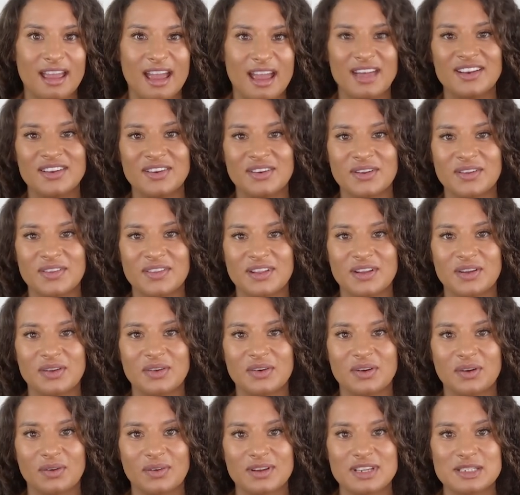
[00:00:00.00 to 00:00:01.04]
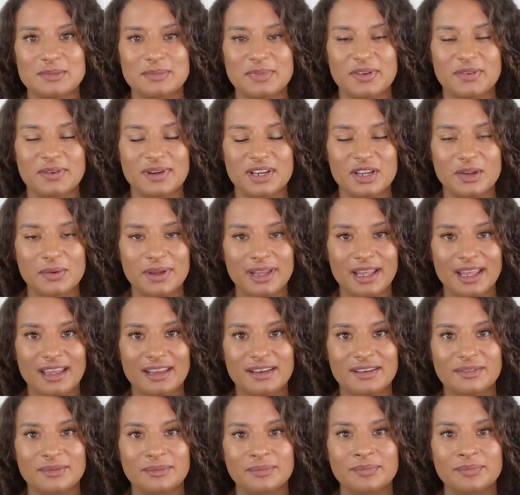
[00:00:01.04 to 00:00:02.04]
and you know that you're not going to be renewing it.